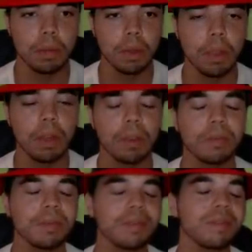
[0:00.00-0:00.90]
No.
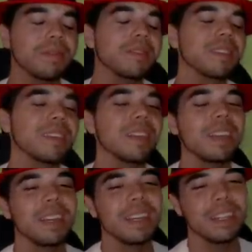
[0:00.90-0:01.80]

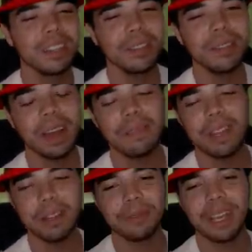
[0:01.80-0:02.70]
Do you have
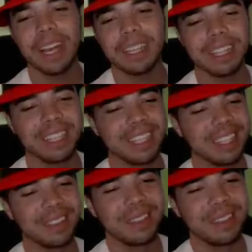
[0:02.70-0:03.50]
any reactions?